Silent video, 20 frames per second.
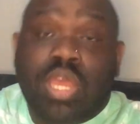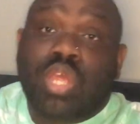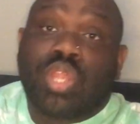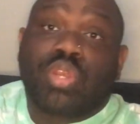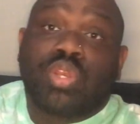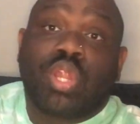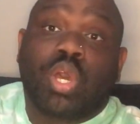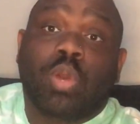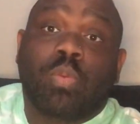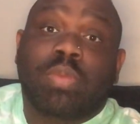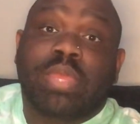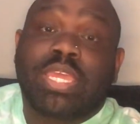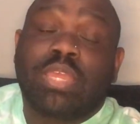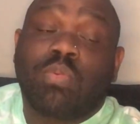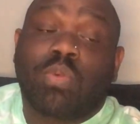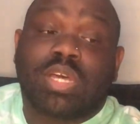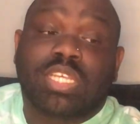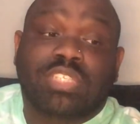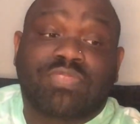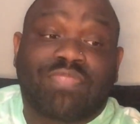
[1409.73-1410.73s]
Nope, he
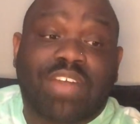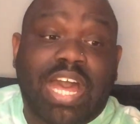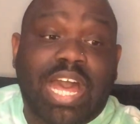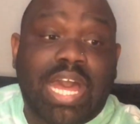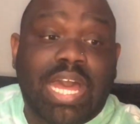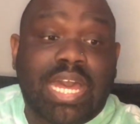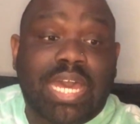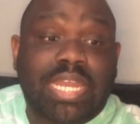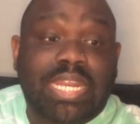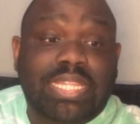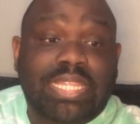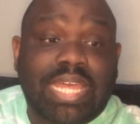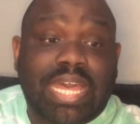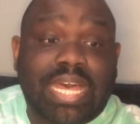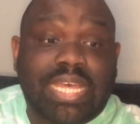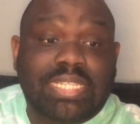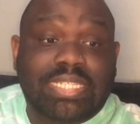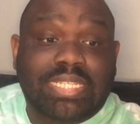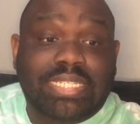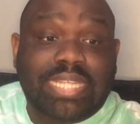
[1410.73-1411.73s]
wants
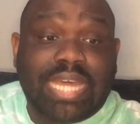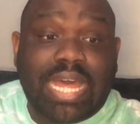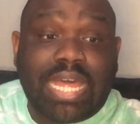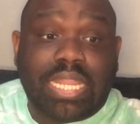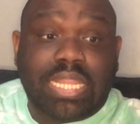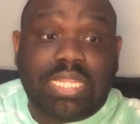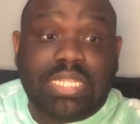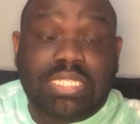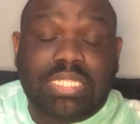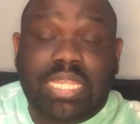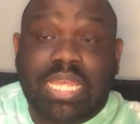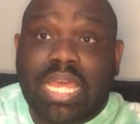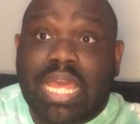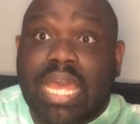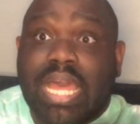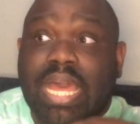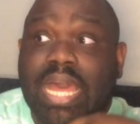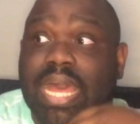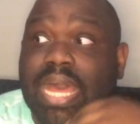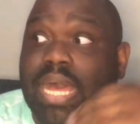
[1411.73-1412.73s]
$500,000.
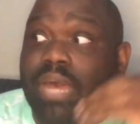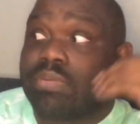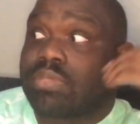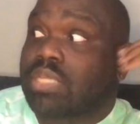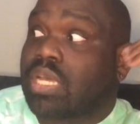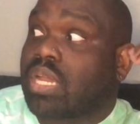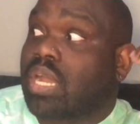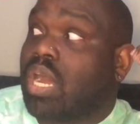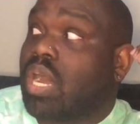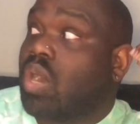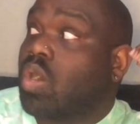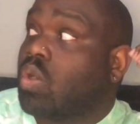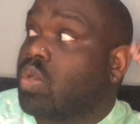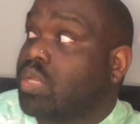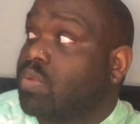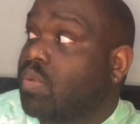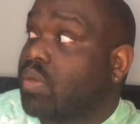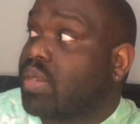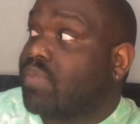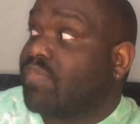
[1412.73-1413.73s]
I was like, oh, he
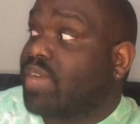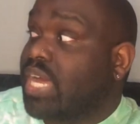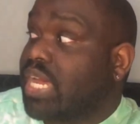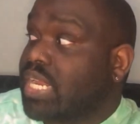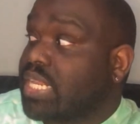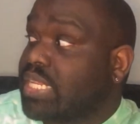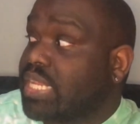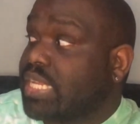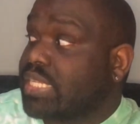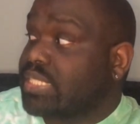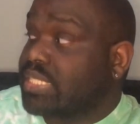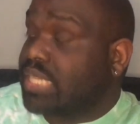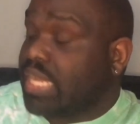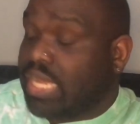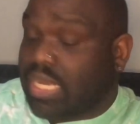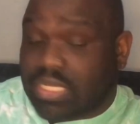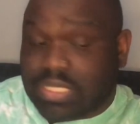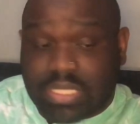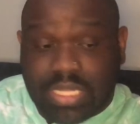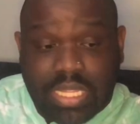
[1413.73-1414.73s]
wants
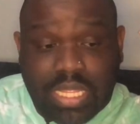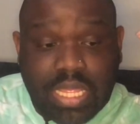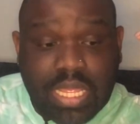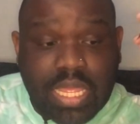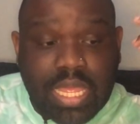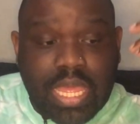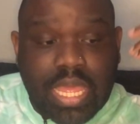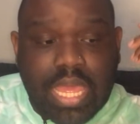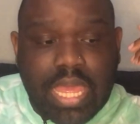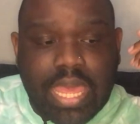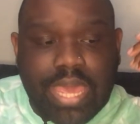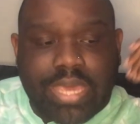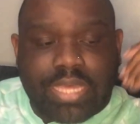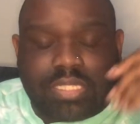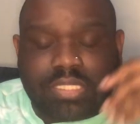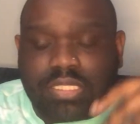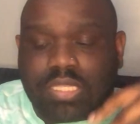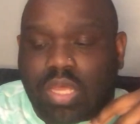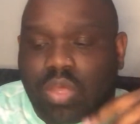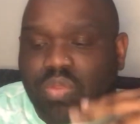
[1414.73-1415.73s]
$500,000. And
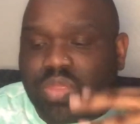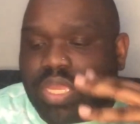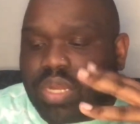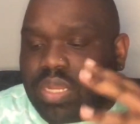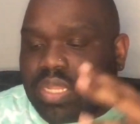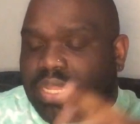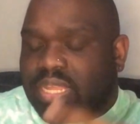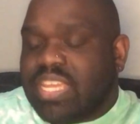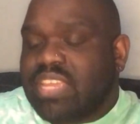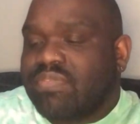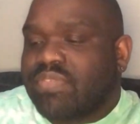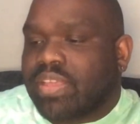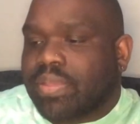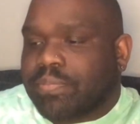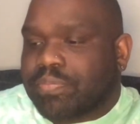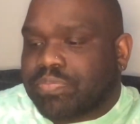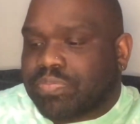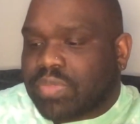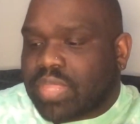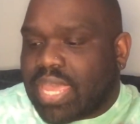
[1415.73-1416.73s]
so they're
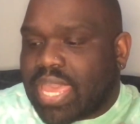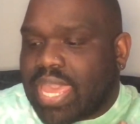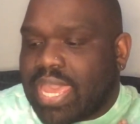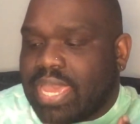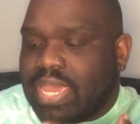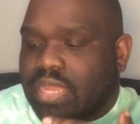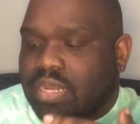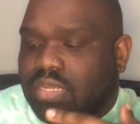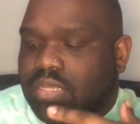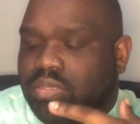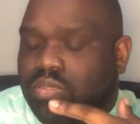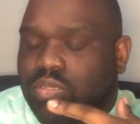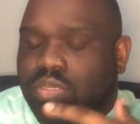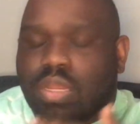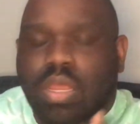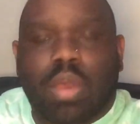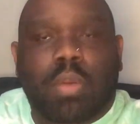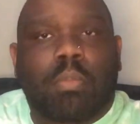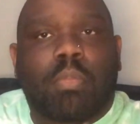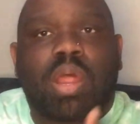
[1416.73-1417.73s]
leaving, and, you
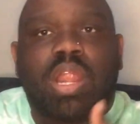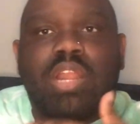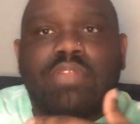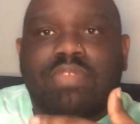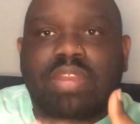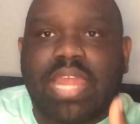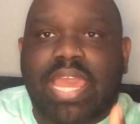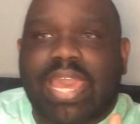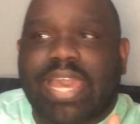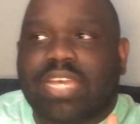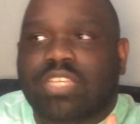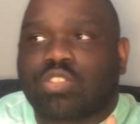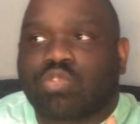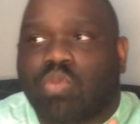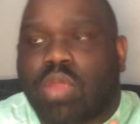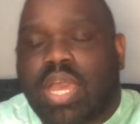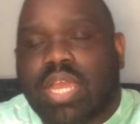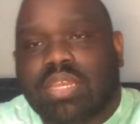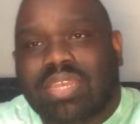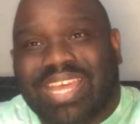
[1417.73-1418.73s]
know, Marvin asked
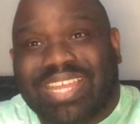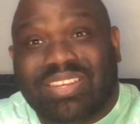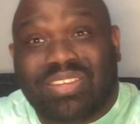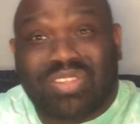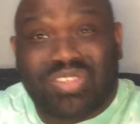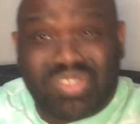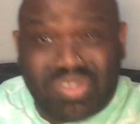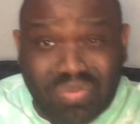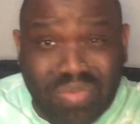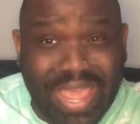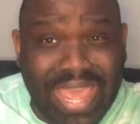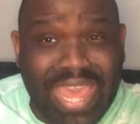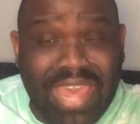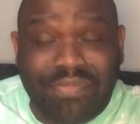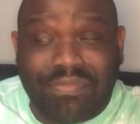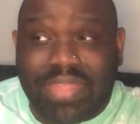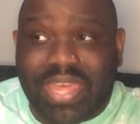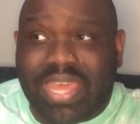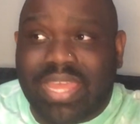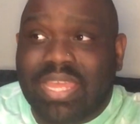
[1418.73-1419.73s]
Rock, like, do you
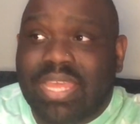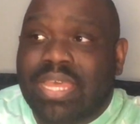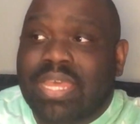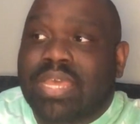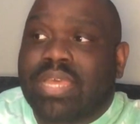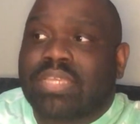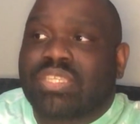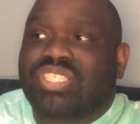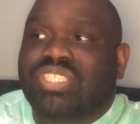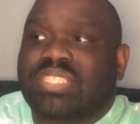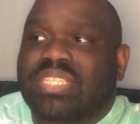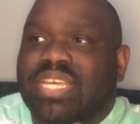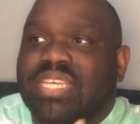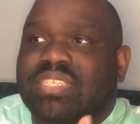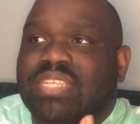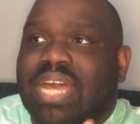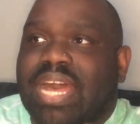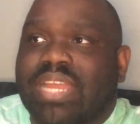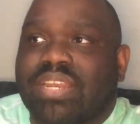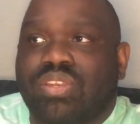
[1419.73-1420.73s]
have that? She says,
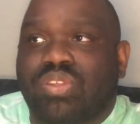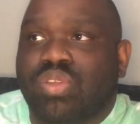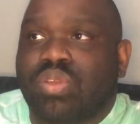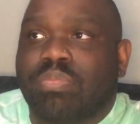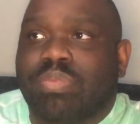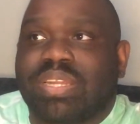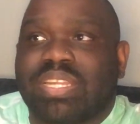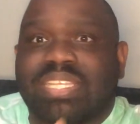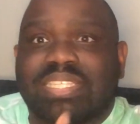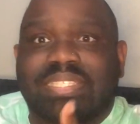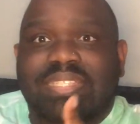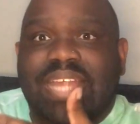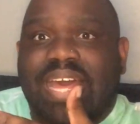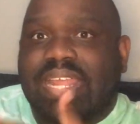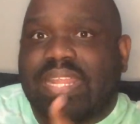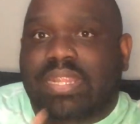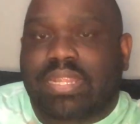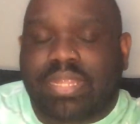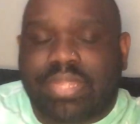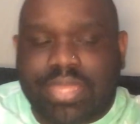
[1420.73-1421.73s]
I do, but it's
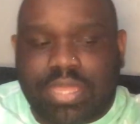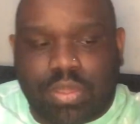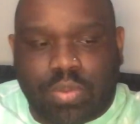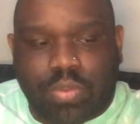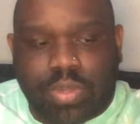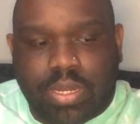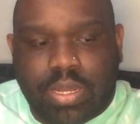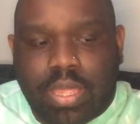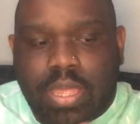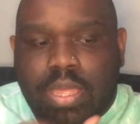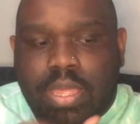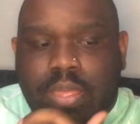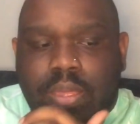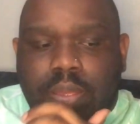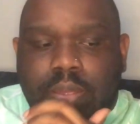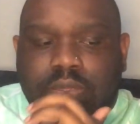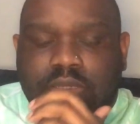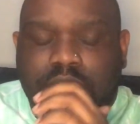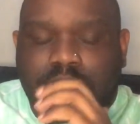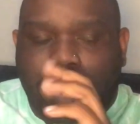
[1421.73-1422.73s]
not liquid.
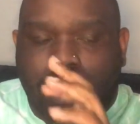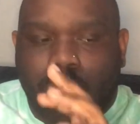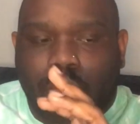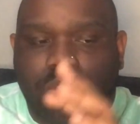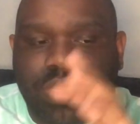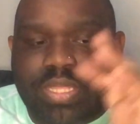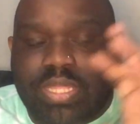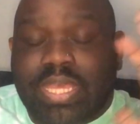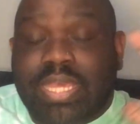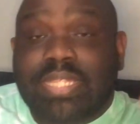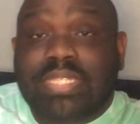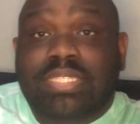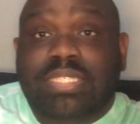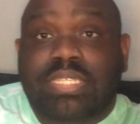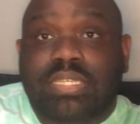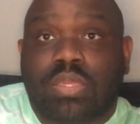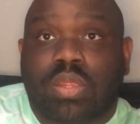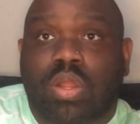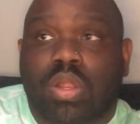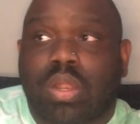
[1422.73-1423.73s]
So we then
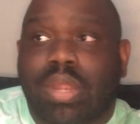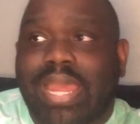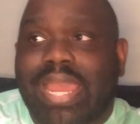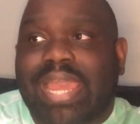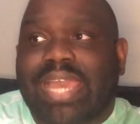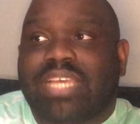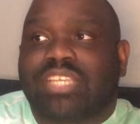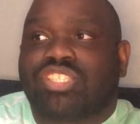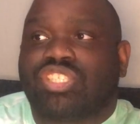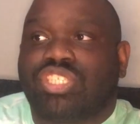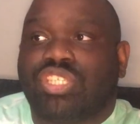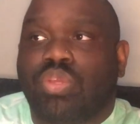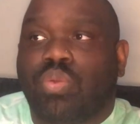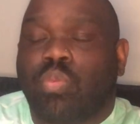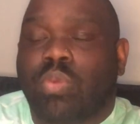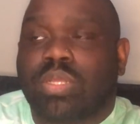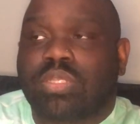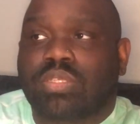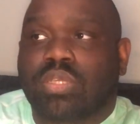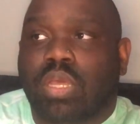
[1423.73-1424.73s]
see her as she
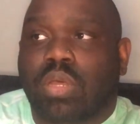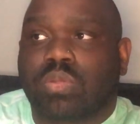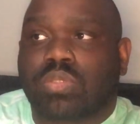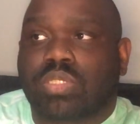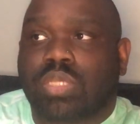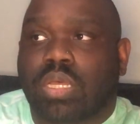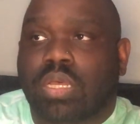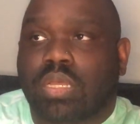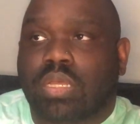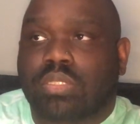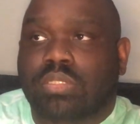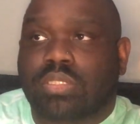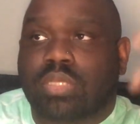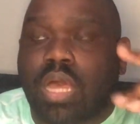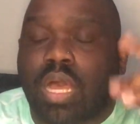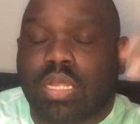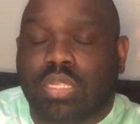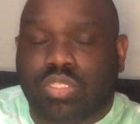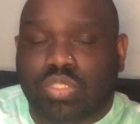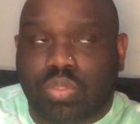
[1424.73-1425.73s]
went to go t-
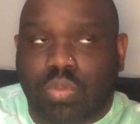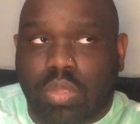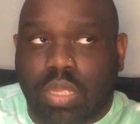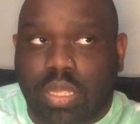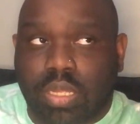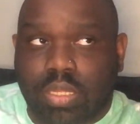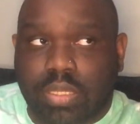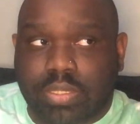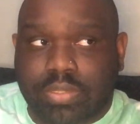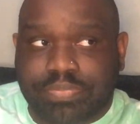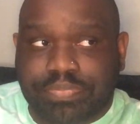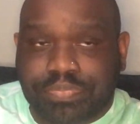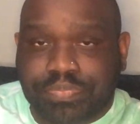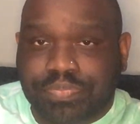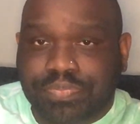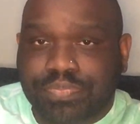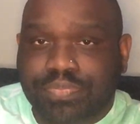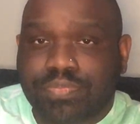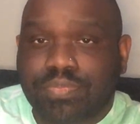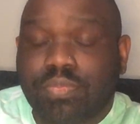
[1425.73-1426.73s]
talk to um,
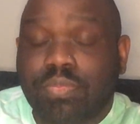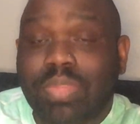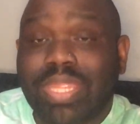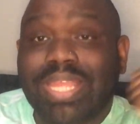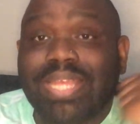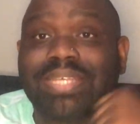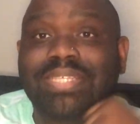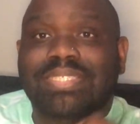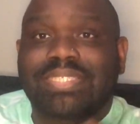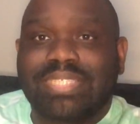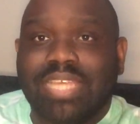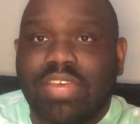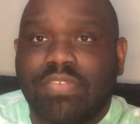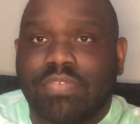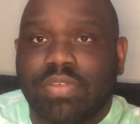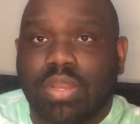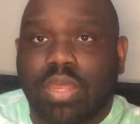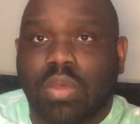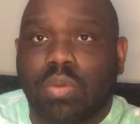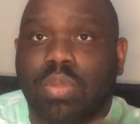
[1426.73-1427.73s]

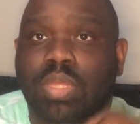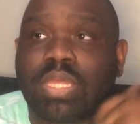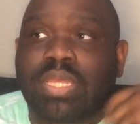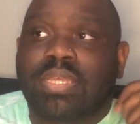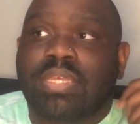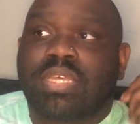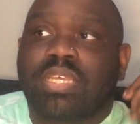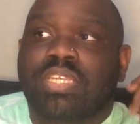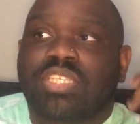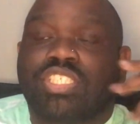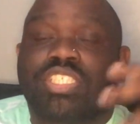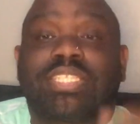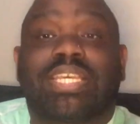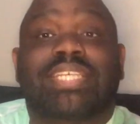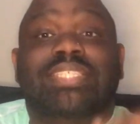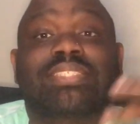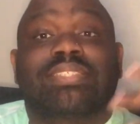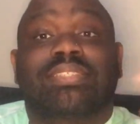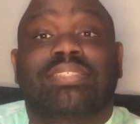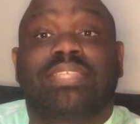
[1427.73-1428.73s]
Stefano. She's
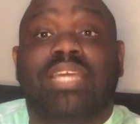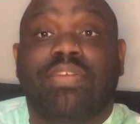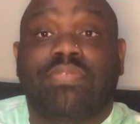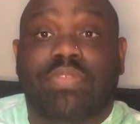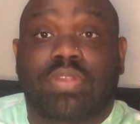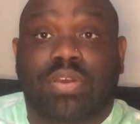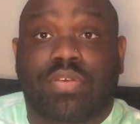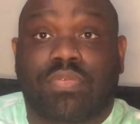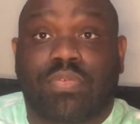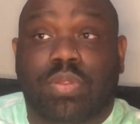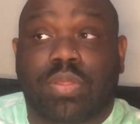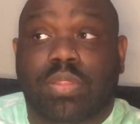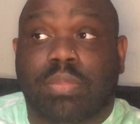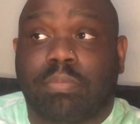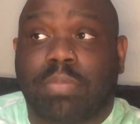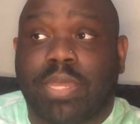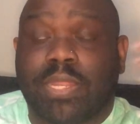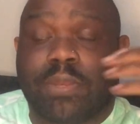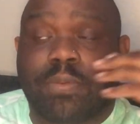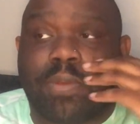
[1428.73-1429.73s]
asking Stefano for the
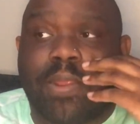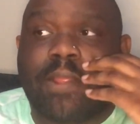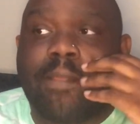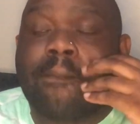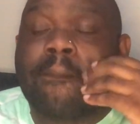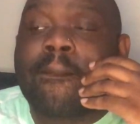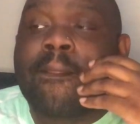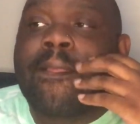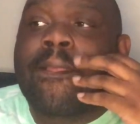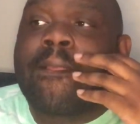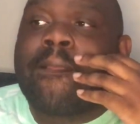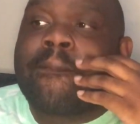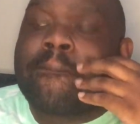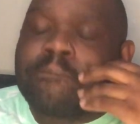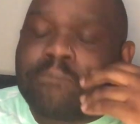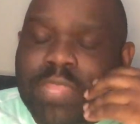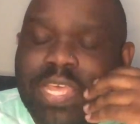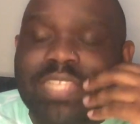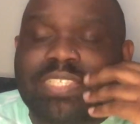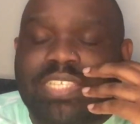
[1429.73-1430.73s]
money, right?
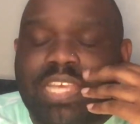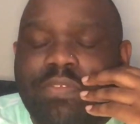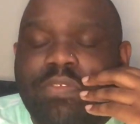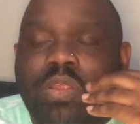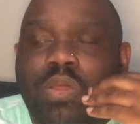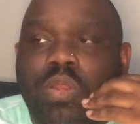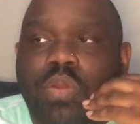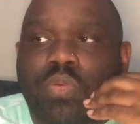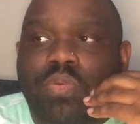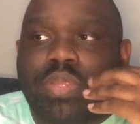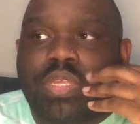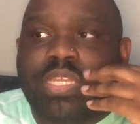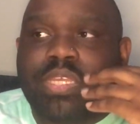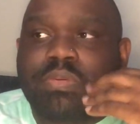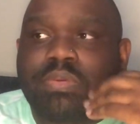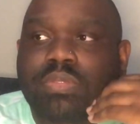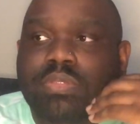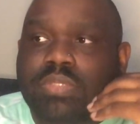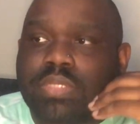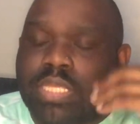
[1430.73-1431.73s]
And Stefano, he
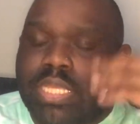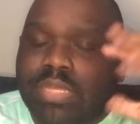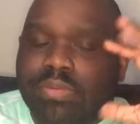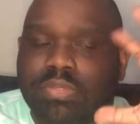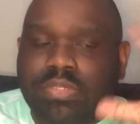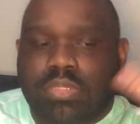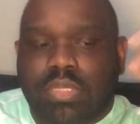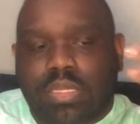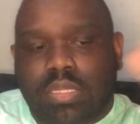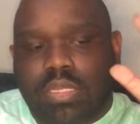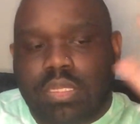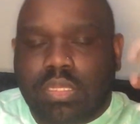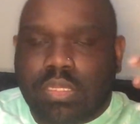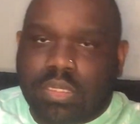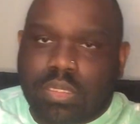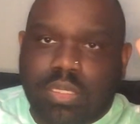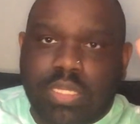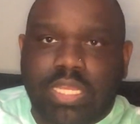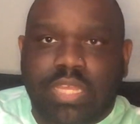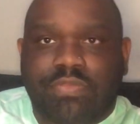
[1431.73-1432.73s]
was he was a
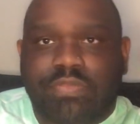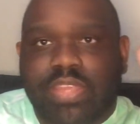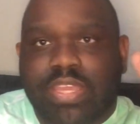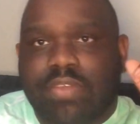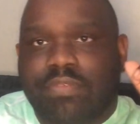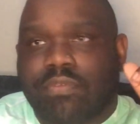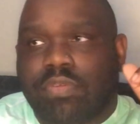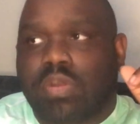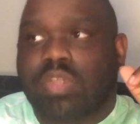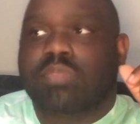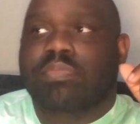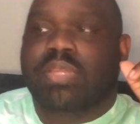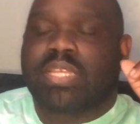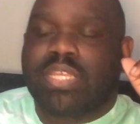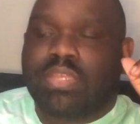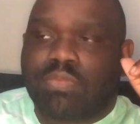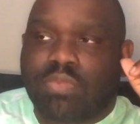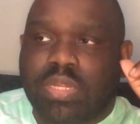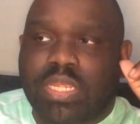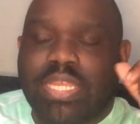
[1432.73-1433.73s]
little iffy at first, but
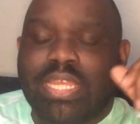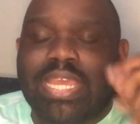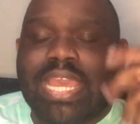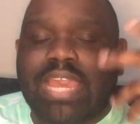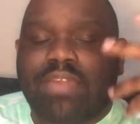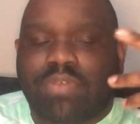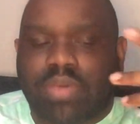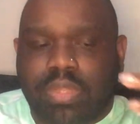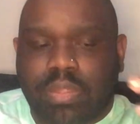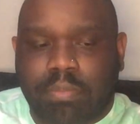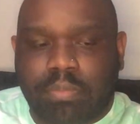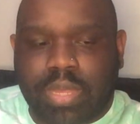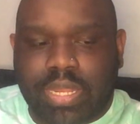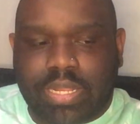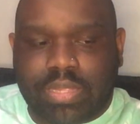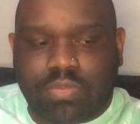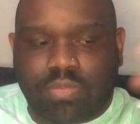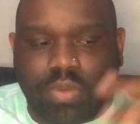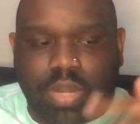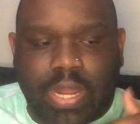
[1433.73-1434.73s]
he he gave her the
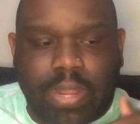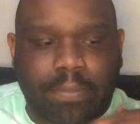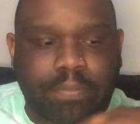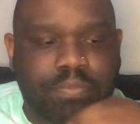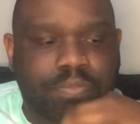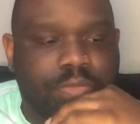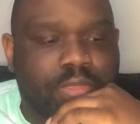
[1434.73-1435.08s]
money, right?